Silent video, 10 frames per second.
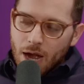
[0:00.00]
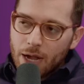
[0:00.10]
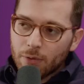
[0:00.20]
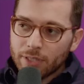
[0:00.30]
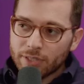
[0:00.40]
I
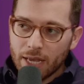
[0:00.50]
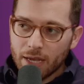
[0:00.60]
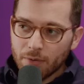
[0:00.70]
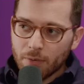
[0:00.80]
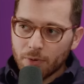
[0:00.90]
only say
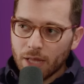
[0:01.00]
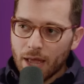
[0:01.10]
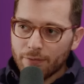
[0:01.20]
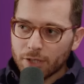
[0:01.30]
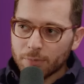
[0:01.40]
it when we're
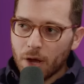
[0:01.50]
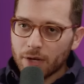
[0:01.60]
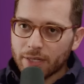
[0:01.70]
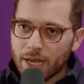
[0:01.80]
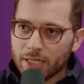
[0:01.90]
live on this
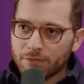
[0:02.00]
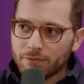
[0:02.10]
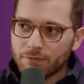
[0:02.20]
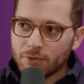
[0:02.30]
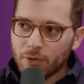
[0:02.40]
podcast
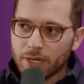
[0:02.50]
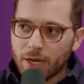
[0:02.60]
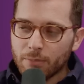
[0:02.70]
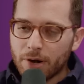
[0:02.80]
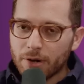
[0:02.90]
so I can
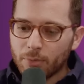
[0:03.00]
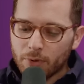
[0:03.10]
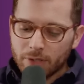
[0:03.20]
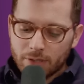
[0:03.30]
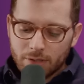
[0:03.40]
get brownie points.